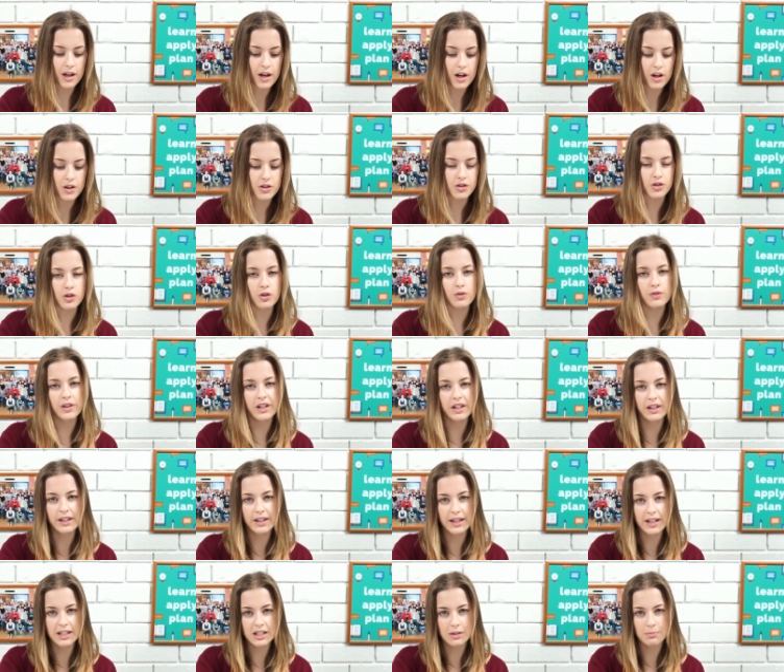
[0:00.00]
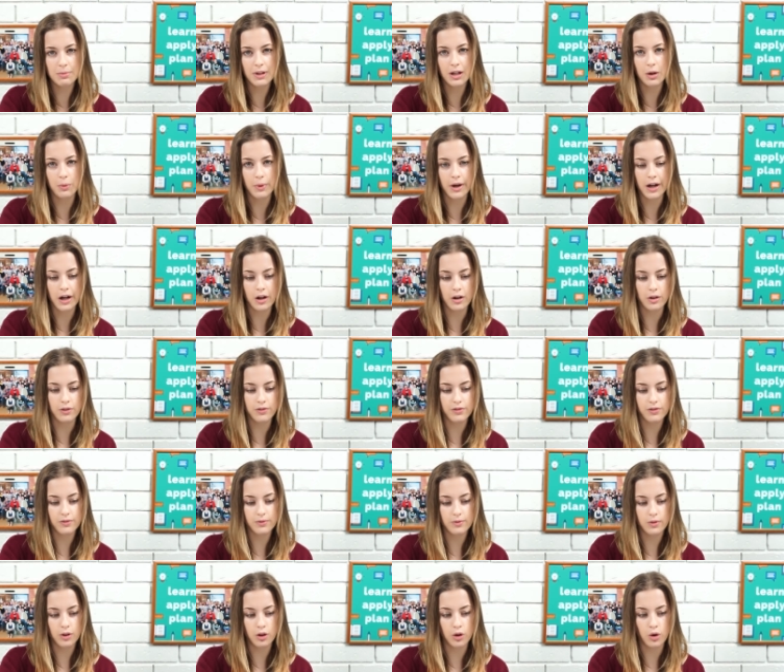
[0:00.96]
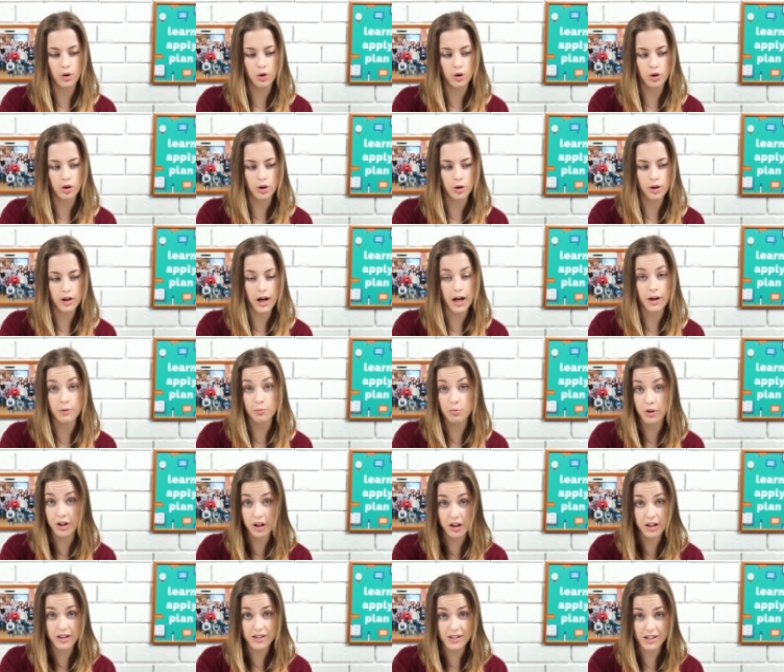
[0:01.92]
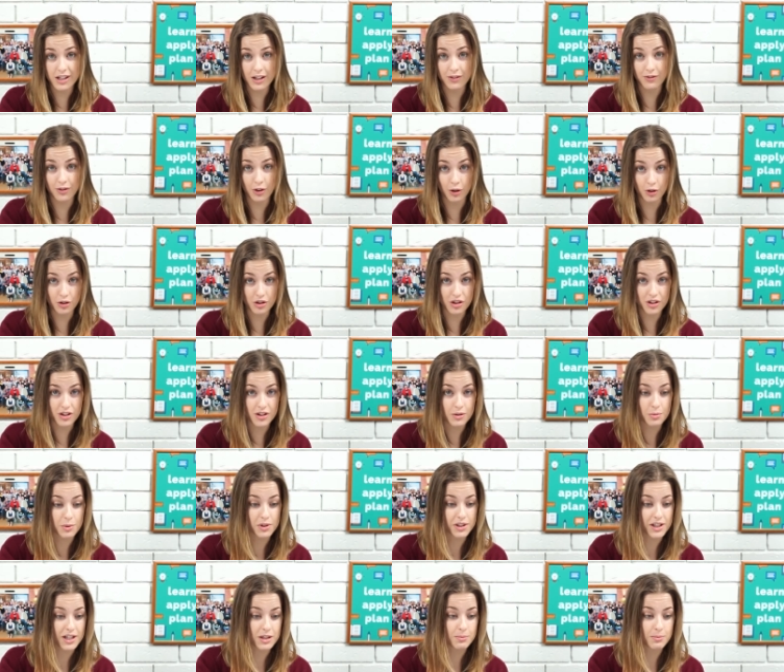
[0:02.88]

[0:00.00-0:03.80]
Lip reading: So you really need to be aware of your kind of preconceived notions with these